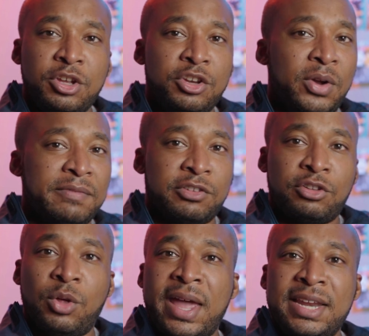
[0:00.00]
You don't have to
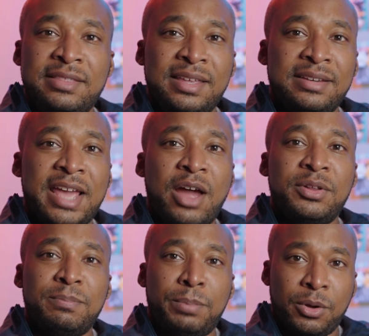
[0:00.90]
slow anything down
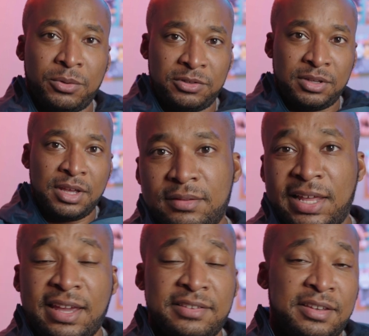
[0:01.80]
in post.
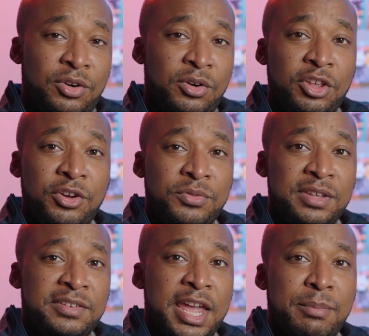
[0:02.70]
Like I said earlier,
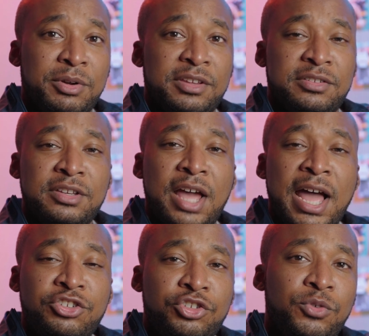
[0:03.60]
this camera does
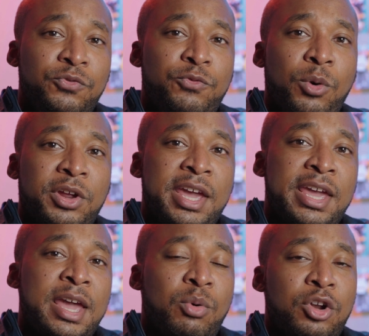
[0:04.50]
not shoot
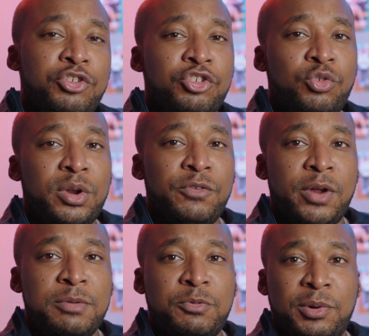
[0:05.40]
4K at 120
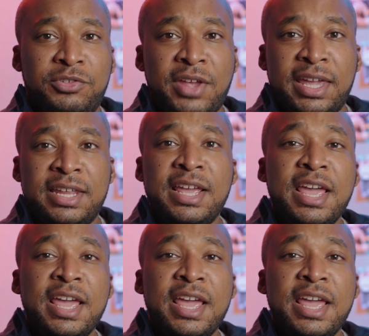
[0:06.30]
frames per second.